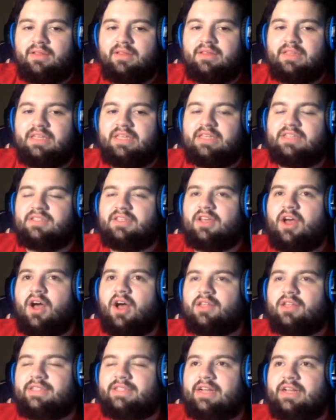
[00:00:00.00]
these
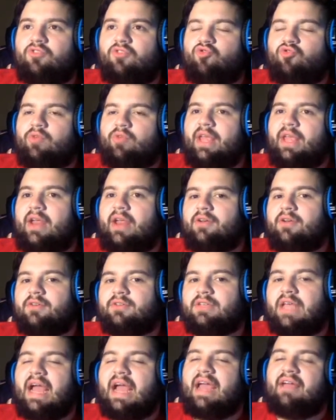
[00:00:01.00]
content creators,
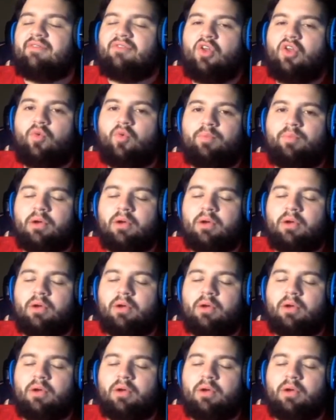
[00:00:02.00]
I have no